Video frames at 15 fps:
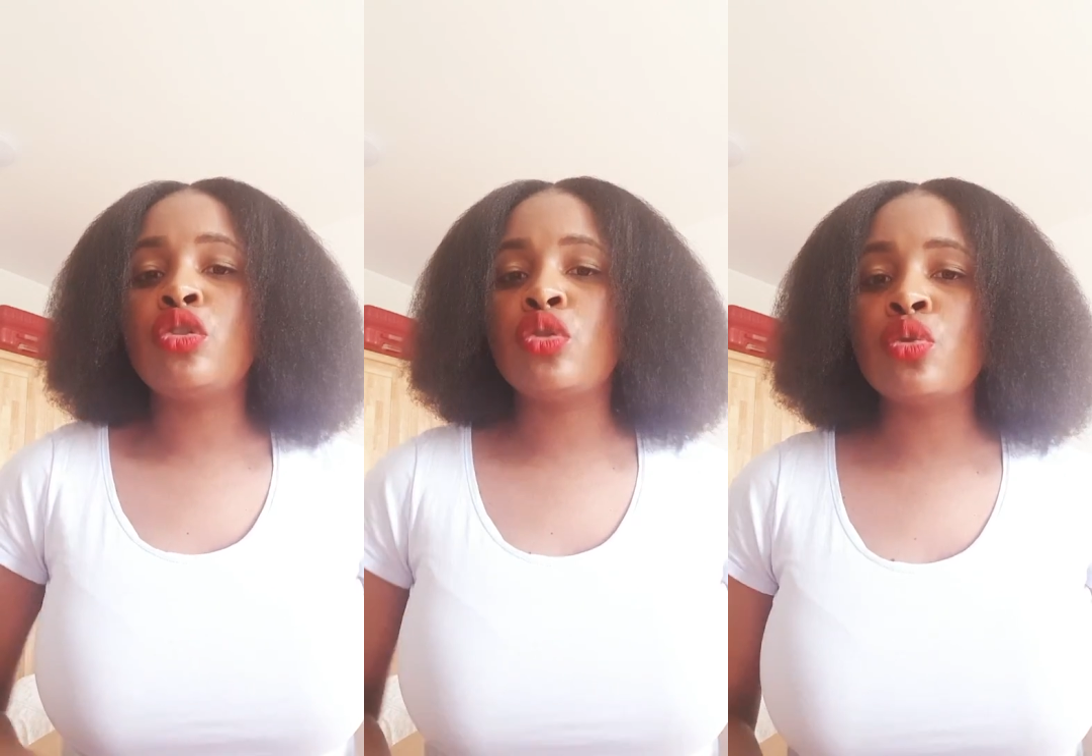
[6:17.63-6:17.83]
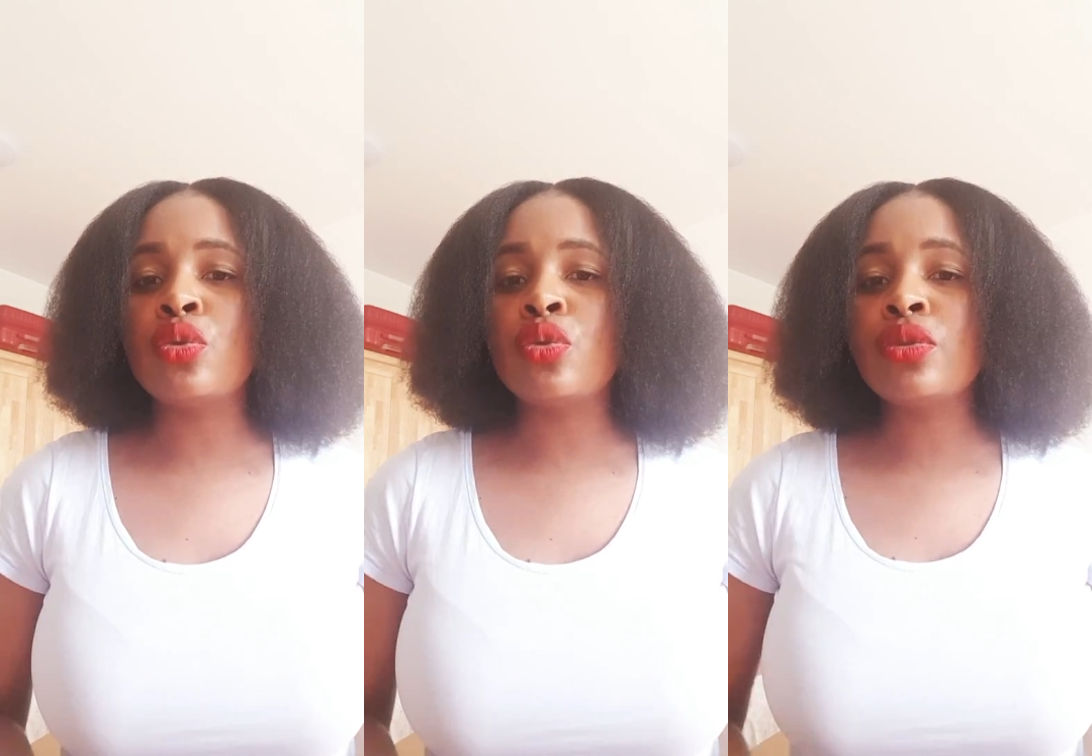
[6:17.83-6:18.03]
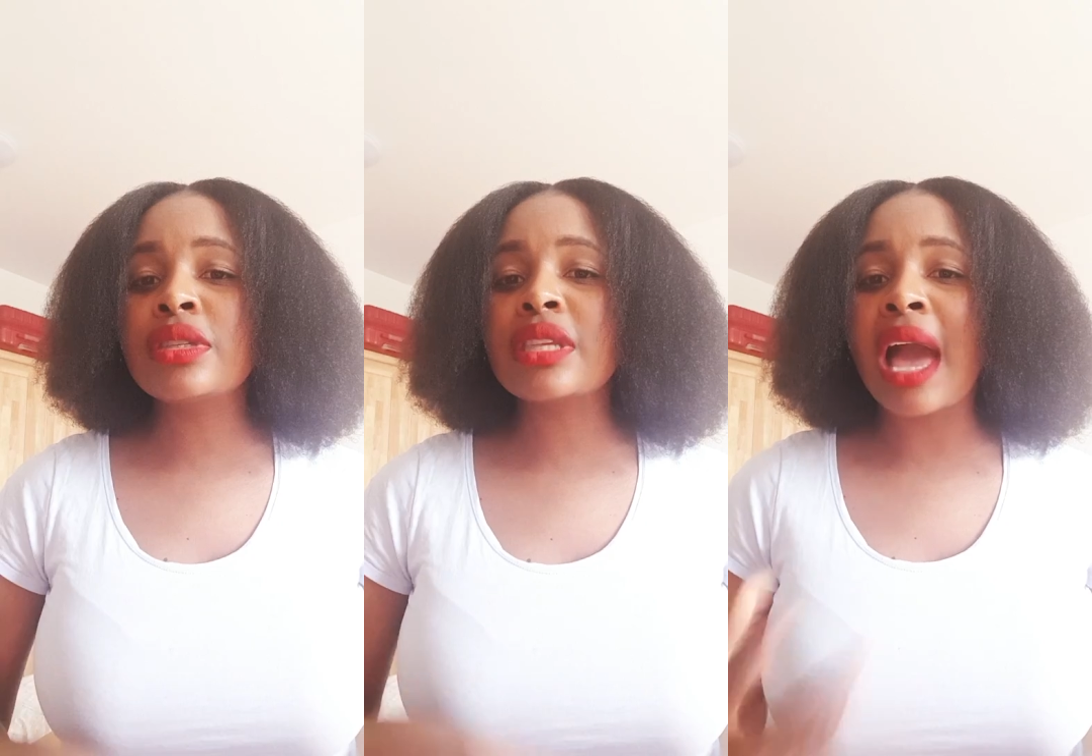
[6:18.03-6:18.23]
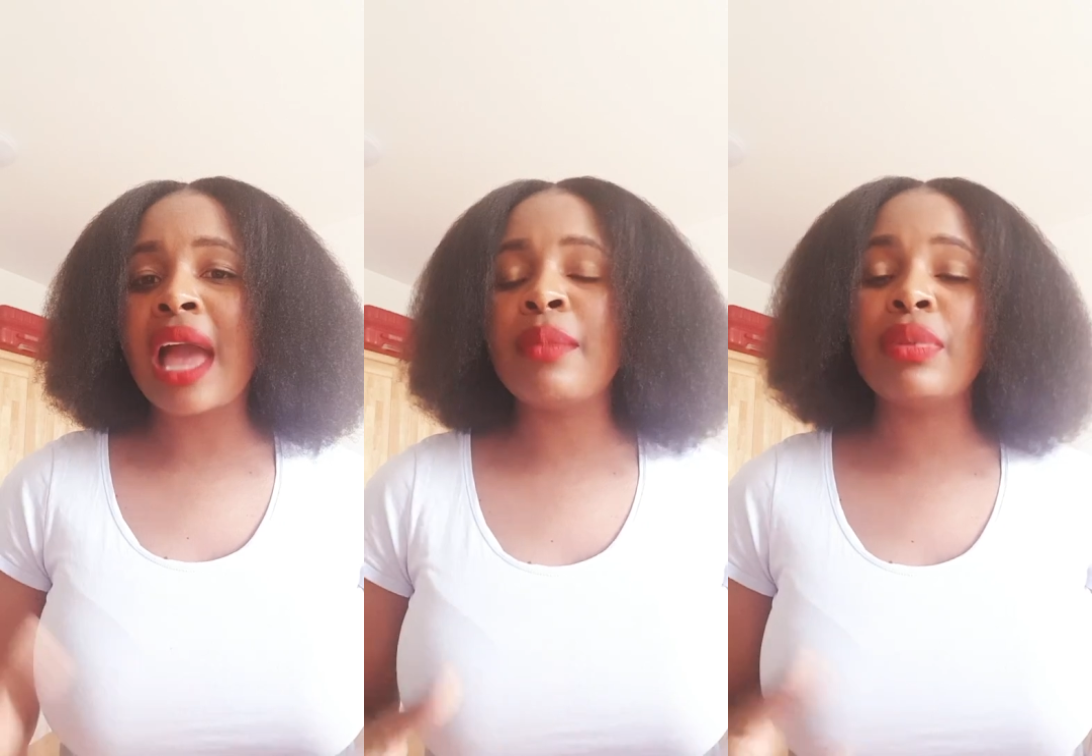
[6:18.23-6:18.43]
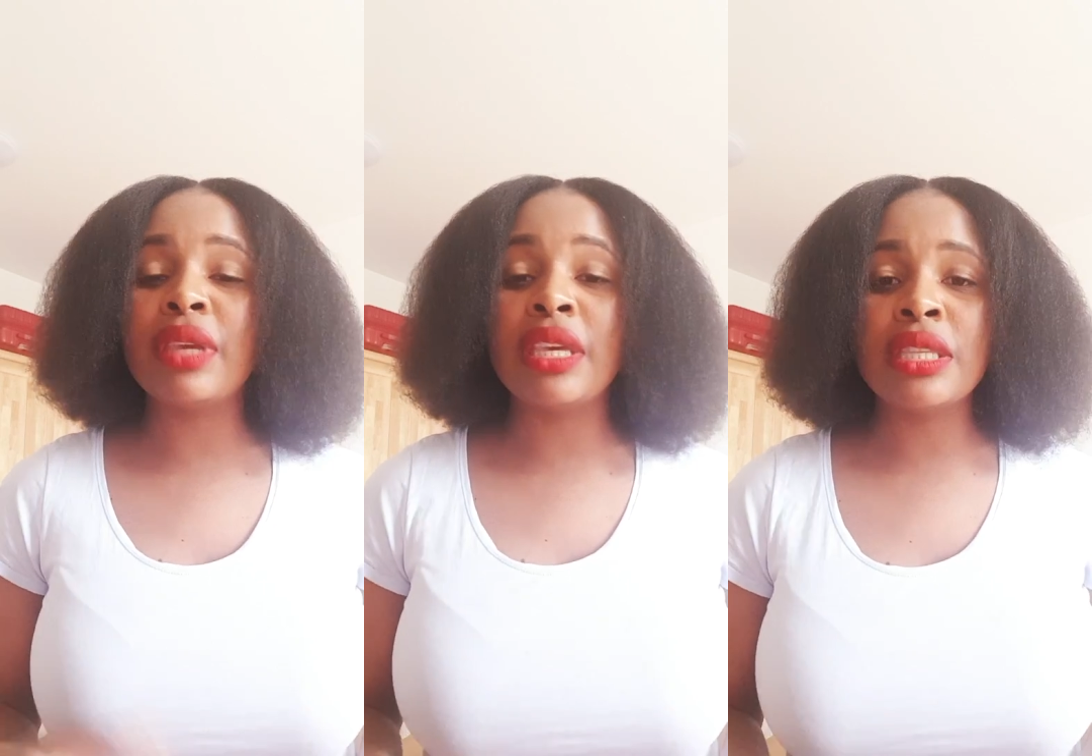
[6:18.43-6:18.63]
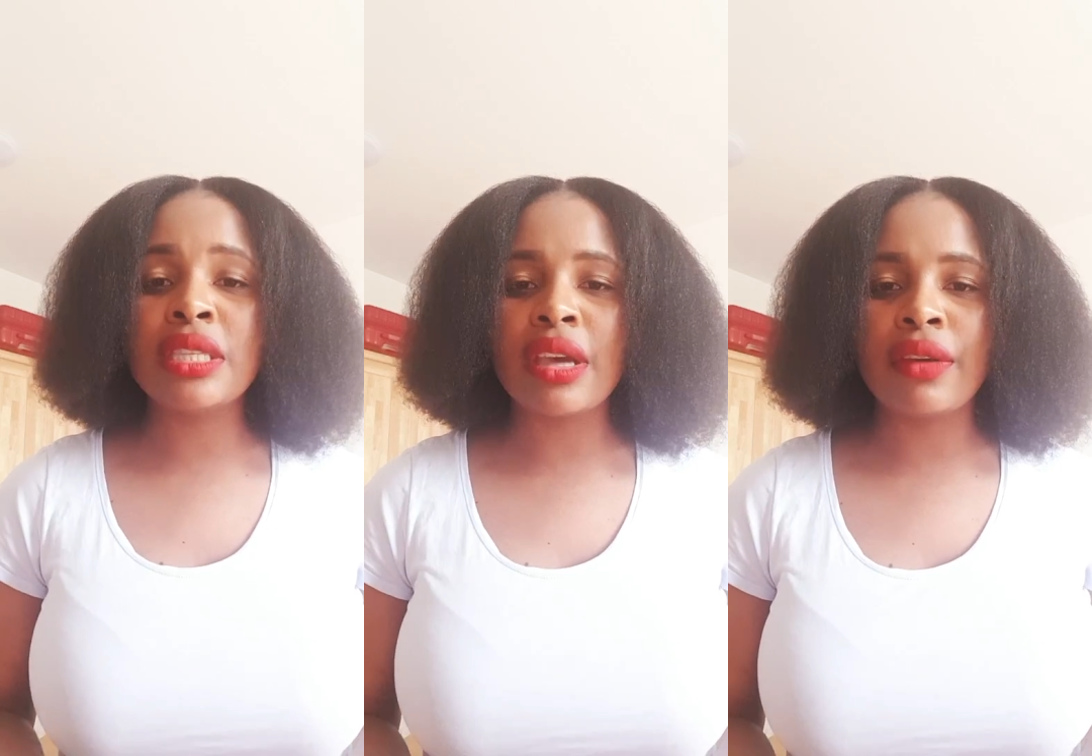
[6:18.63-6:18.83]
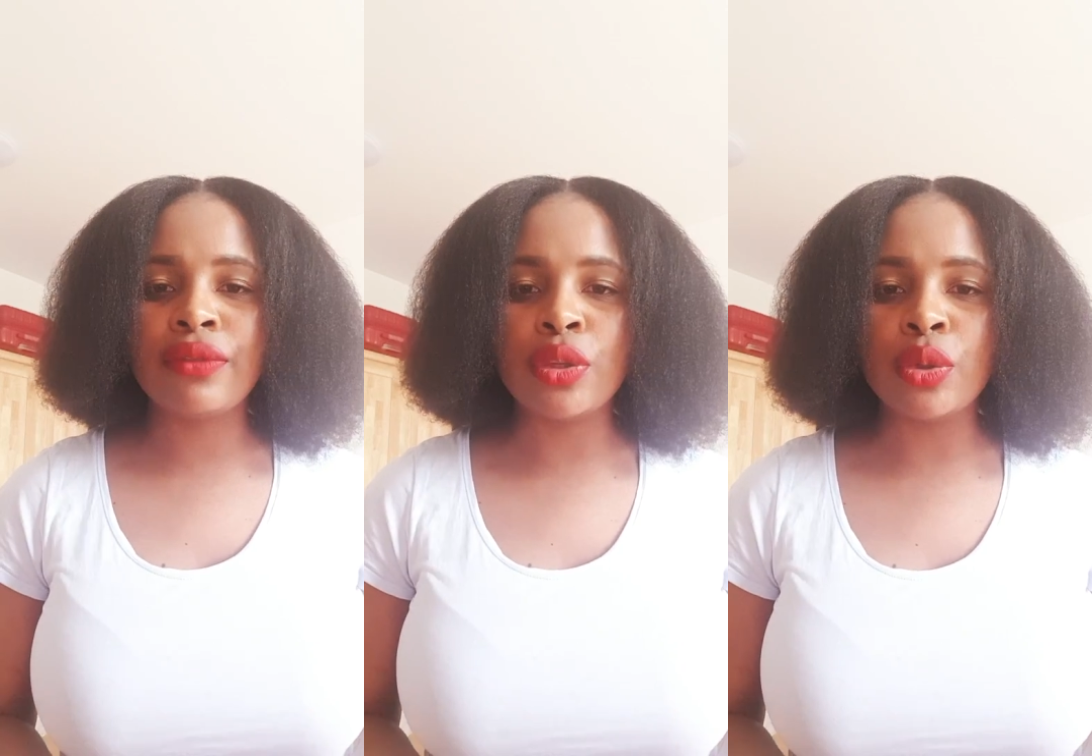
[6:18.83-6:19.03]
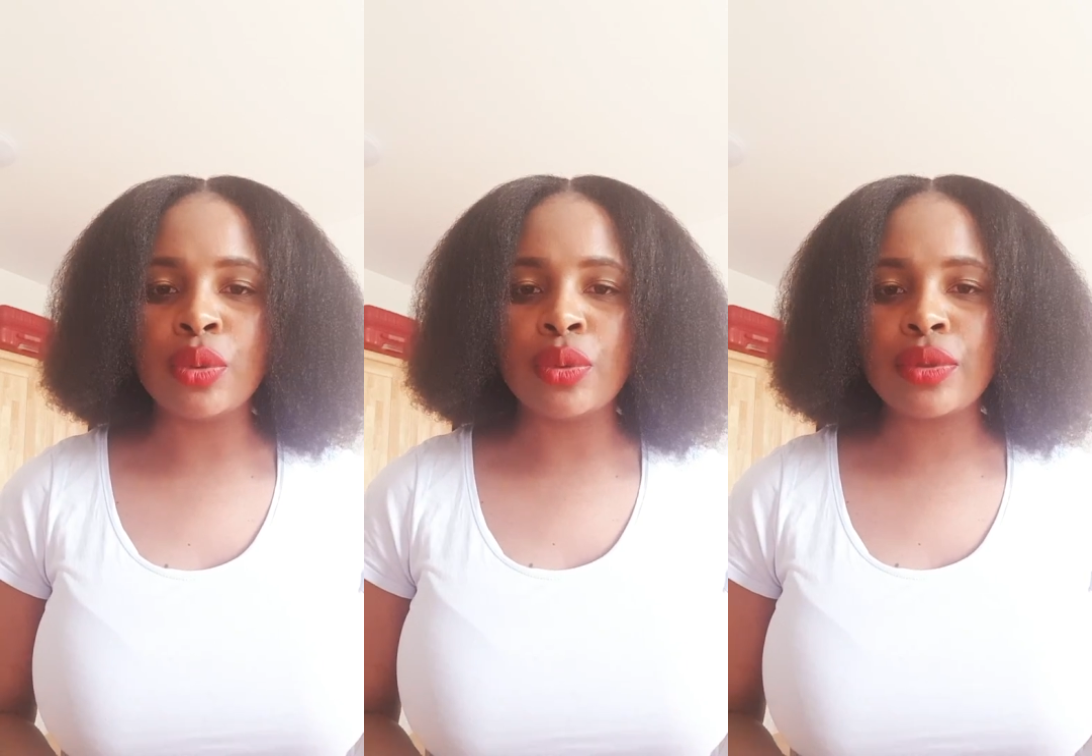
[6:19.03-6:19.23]
do Skype
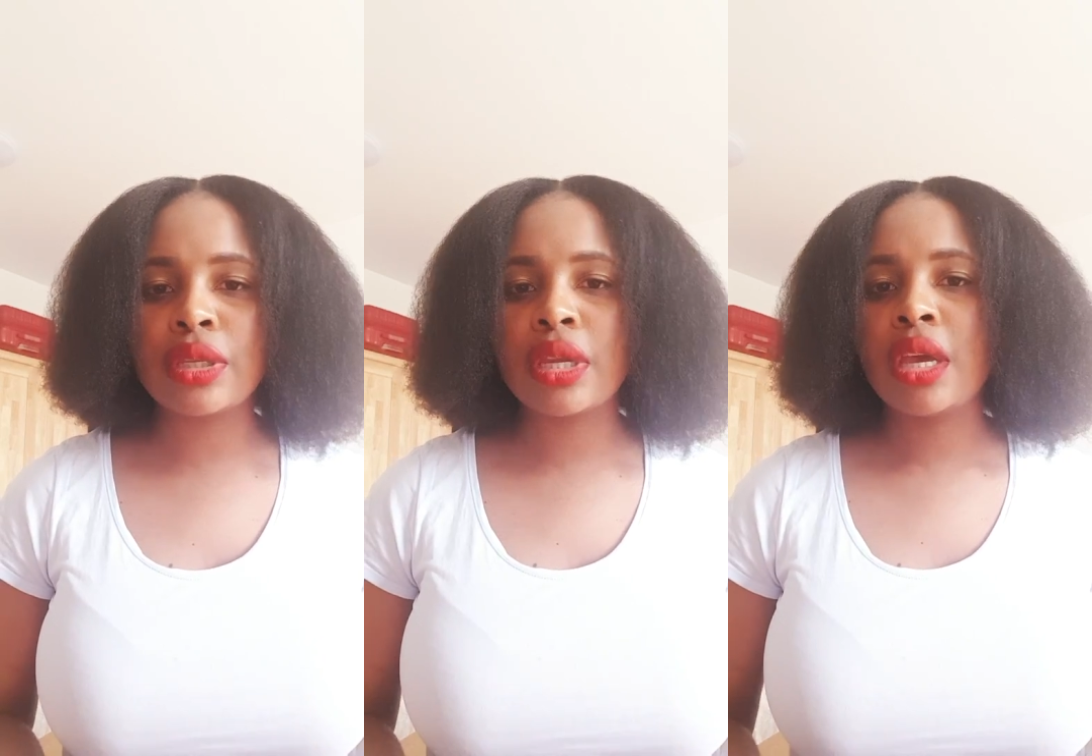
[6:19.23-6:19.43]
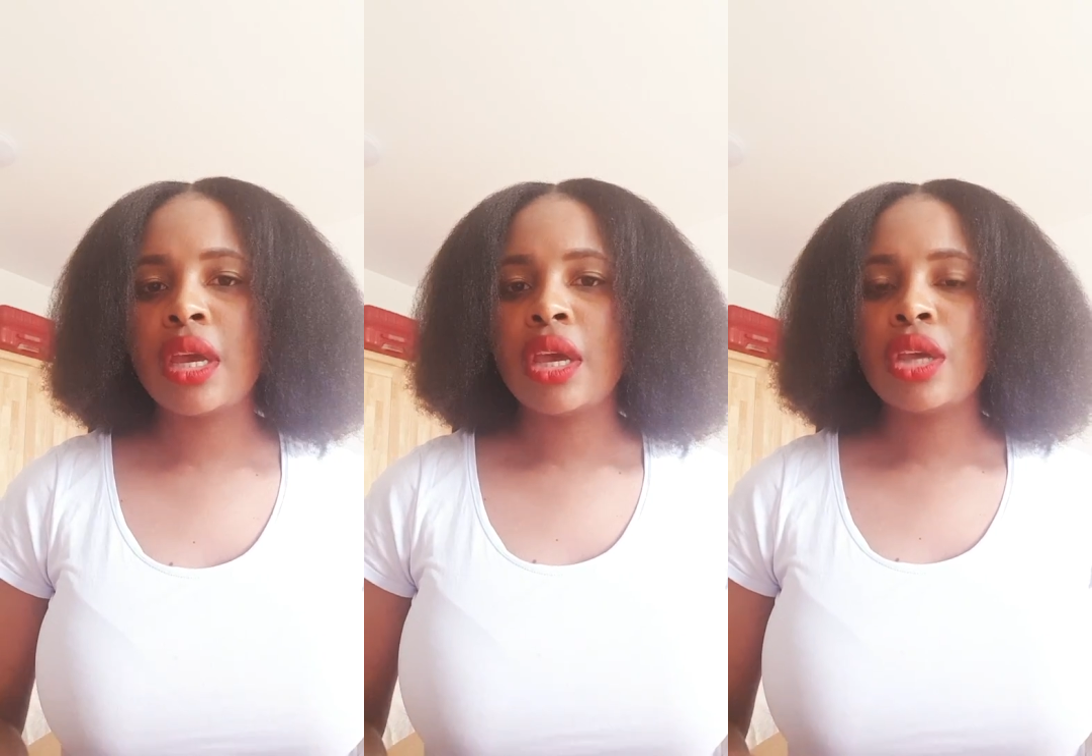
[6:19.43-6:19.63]
interviews.